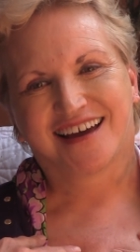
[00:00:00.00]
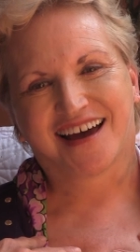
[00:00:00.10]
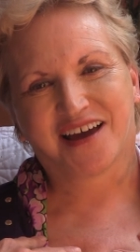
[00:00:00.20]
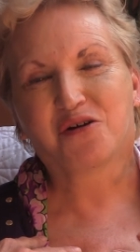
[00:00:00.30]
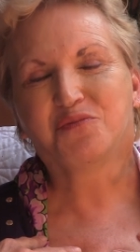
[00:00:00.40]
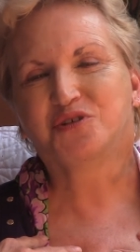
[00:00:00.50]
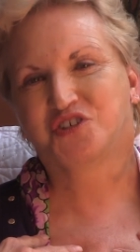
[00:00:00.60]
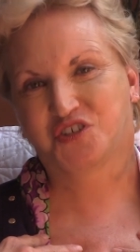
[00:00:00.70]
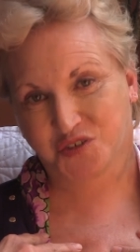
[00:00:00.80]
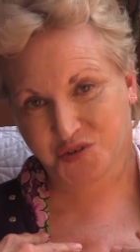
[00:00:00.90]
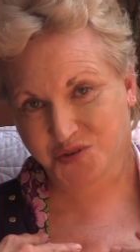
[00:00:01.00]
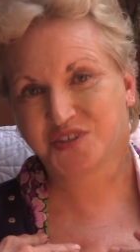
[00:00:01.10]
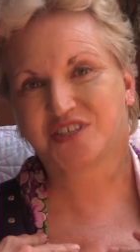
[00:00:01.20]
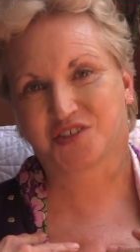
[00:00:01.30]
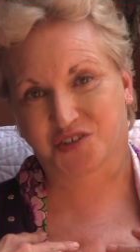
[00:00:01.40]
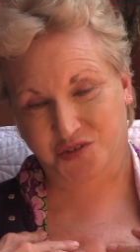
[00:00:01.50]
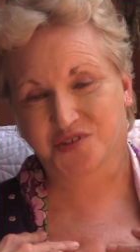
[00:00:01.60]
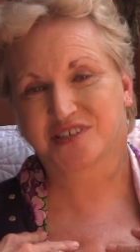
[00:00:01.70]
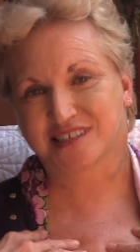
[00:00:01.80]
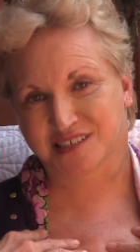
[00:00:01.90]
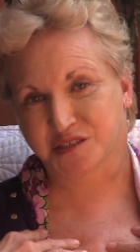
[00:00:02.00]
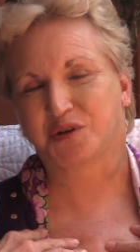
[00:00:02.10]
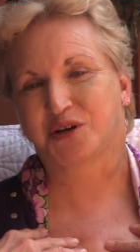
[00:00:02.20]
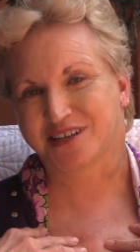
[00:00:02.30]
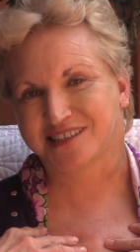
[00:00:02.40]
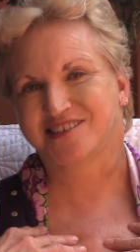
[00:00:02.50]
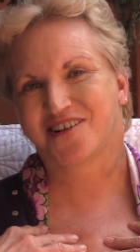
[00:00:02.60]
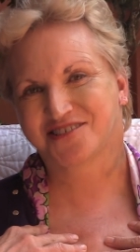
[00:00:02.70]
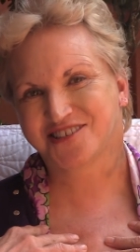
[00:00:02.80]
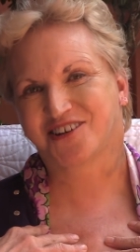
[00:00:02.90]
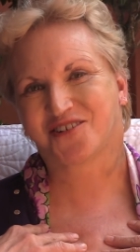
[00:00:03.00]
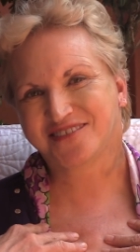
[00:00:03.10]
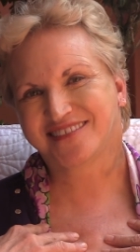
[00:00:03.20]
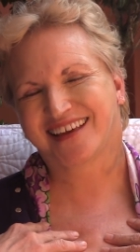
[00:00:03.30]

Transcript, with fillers: I hope you choose to do this experience also.